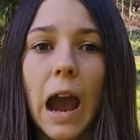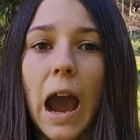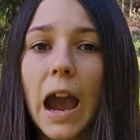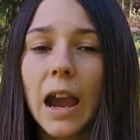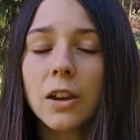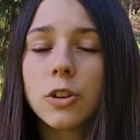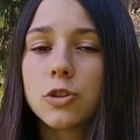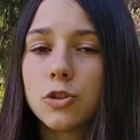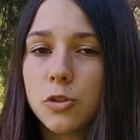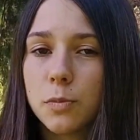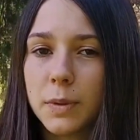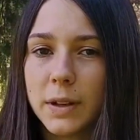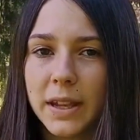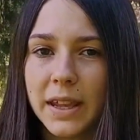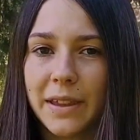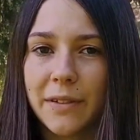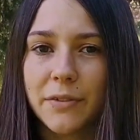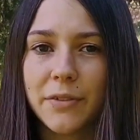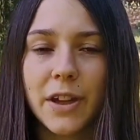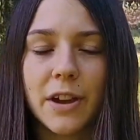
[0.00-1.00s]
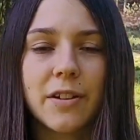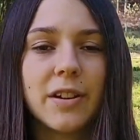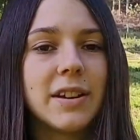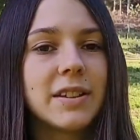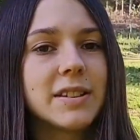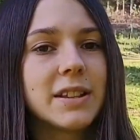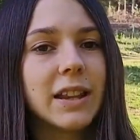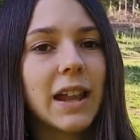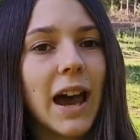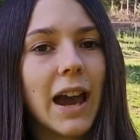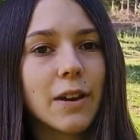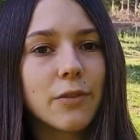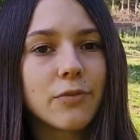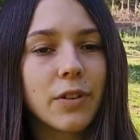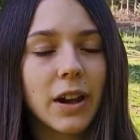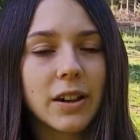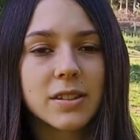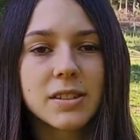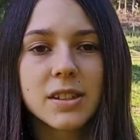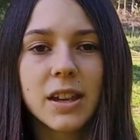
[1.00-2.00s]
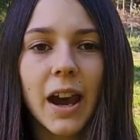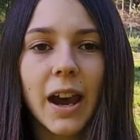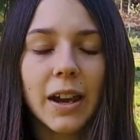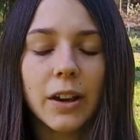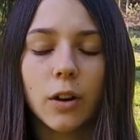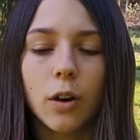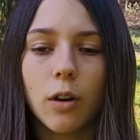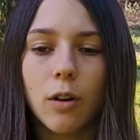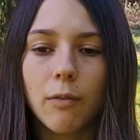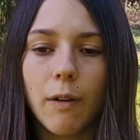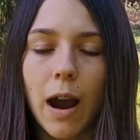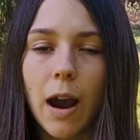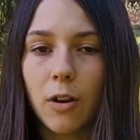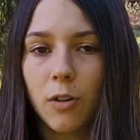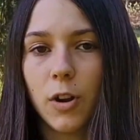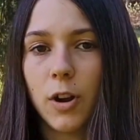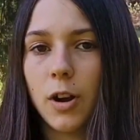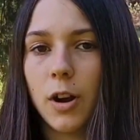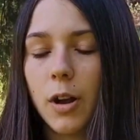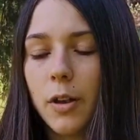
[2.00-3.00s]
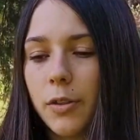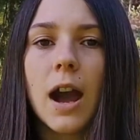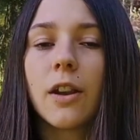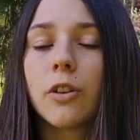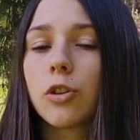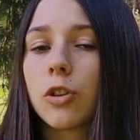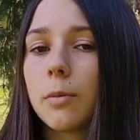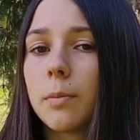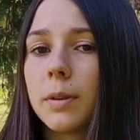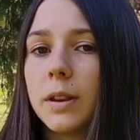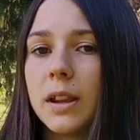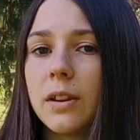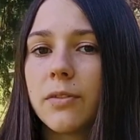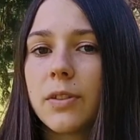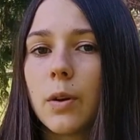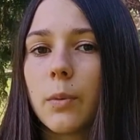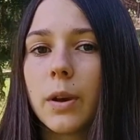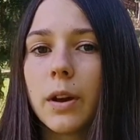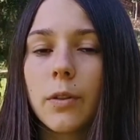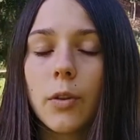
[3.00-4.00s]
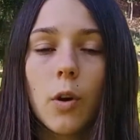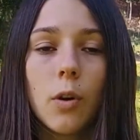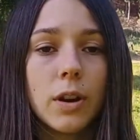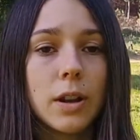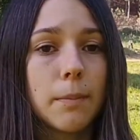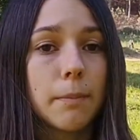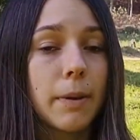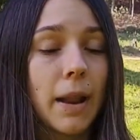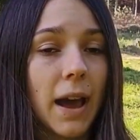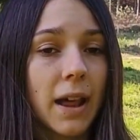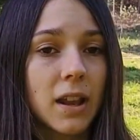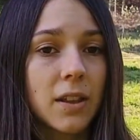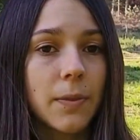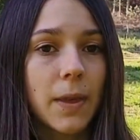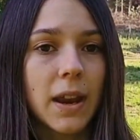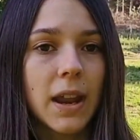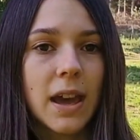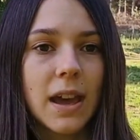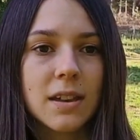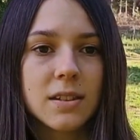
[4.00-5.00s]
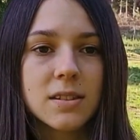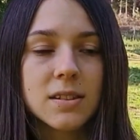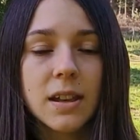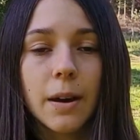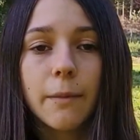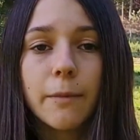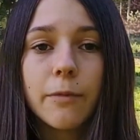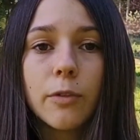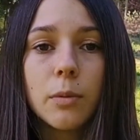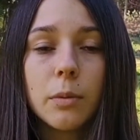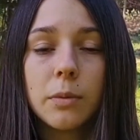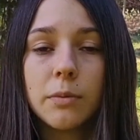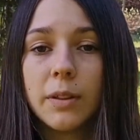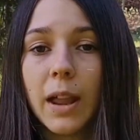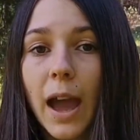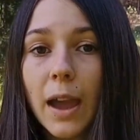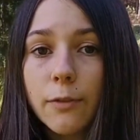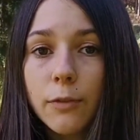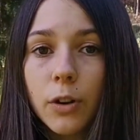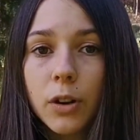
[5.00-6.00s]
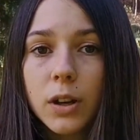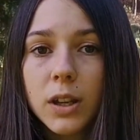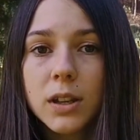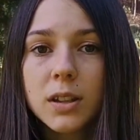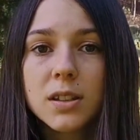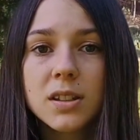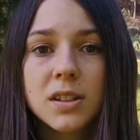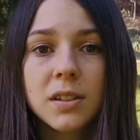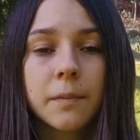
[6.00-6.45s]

I do believe there is life outside of our Earth. I just don't believe that we are the only planet that has some form of life on it.